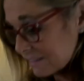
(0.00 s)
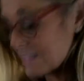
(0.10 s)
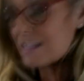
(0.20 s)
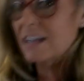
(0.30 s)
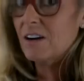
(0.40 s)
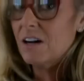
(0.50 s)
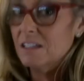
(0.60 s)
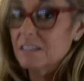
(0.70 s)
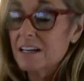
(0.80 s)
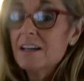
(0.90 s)
Because I
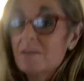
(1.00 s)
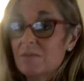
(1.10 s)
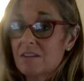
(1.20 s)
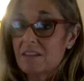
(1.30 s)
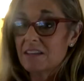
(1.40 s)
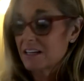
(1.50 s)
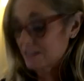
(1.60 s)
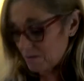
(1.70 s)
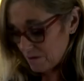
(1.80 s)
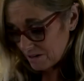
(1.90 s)
called, one of the things I
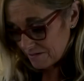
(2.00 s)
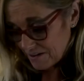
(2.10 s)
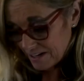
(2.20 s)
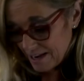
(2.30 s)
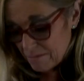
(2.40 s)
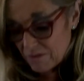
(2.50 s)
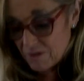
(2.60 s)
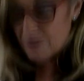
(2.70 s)
wanted to find out before I